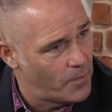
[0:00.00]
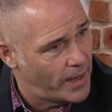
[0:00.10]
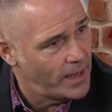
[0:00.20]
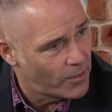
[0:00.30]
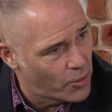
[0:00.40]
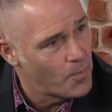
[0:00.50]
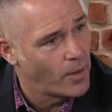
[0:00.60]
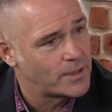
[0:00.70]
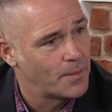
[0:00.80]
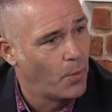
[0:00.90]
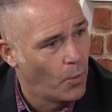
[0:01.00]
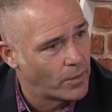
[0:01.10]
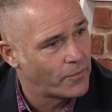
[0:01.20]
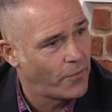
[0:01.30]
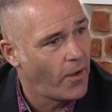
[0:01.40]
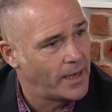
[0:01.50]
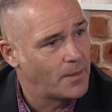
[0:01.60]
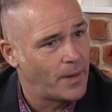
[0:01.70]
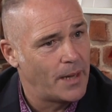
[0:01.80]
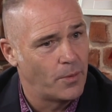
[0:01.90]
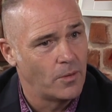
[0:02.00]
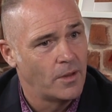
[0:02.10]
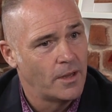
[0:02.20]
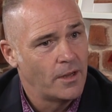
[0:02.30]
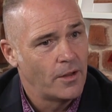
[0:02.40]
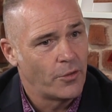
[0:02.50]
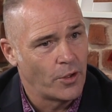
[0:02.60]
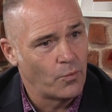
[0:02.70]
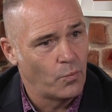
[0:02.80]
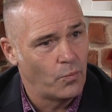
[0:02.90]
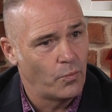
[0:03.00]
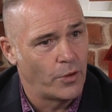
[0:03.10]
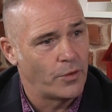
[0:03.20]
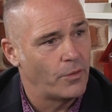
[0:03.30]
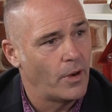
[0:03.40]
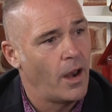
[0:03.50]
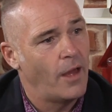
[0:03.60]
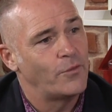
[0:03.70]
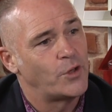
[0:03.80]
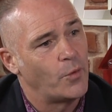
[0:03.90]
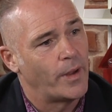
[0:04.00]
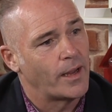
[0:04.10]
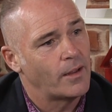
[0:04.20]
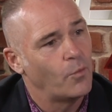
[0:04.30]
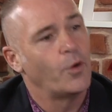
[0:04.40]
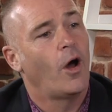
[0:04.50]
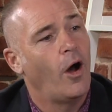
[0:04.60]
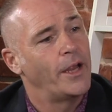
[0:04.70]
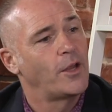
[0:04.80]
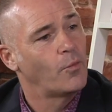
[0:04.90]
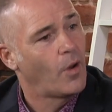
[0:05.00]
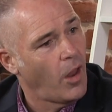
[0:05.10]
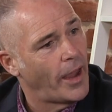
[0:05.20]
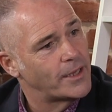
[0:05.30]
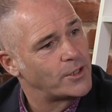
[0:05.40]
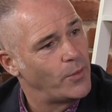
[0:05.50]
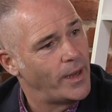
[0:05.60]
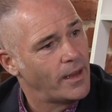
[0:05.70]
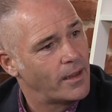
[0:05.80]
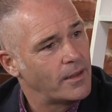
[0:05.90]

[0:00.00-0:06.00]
for me the most important. Finding people that that love doing what I don't like doing,